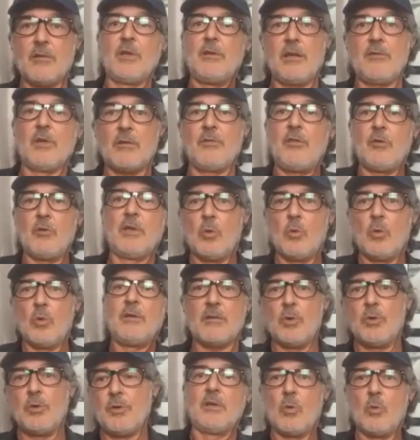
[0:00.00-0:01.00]

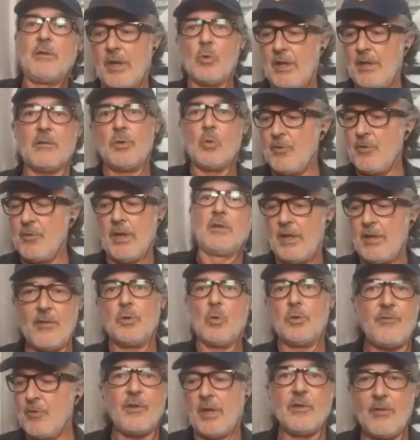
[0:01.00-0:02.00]
netherworld and you're not
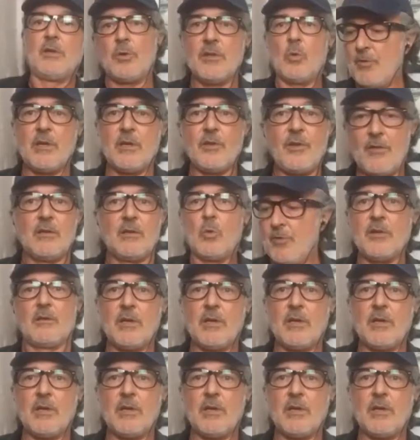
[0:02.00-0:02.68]
feeling